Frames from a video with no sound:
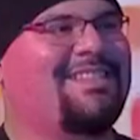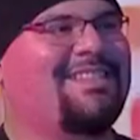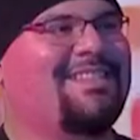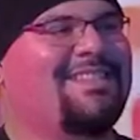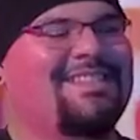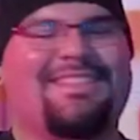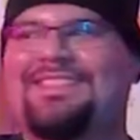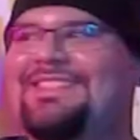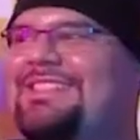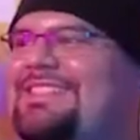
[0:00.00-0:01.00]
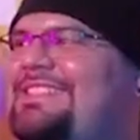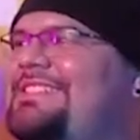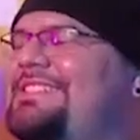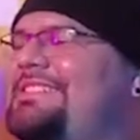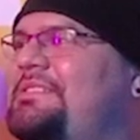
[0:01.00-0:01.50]

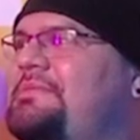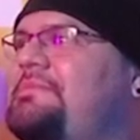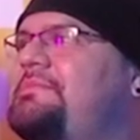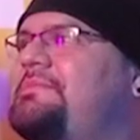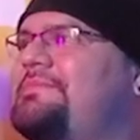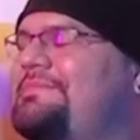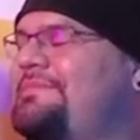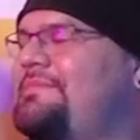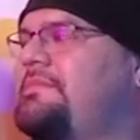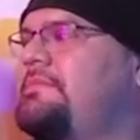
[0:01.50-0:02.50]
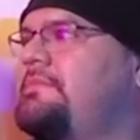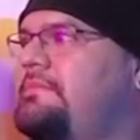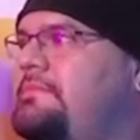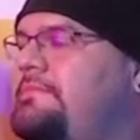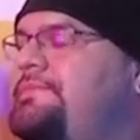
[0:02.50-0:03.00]

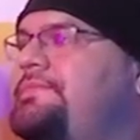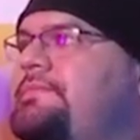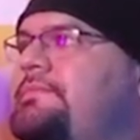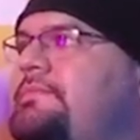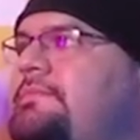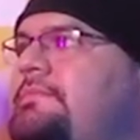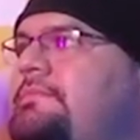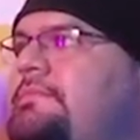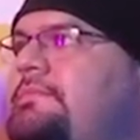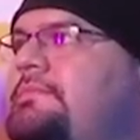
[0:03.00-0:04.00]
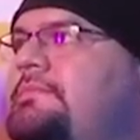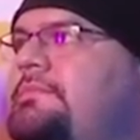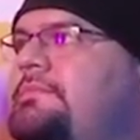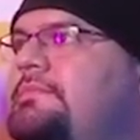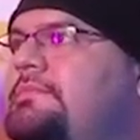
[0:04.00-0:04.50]

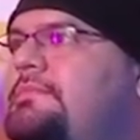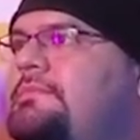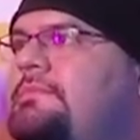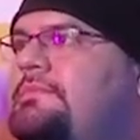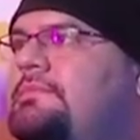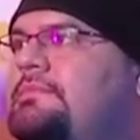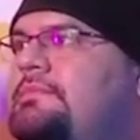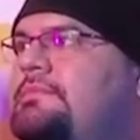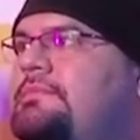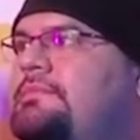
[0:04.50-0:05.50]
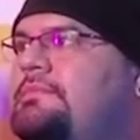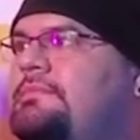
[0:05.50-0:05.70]
(not speaking)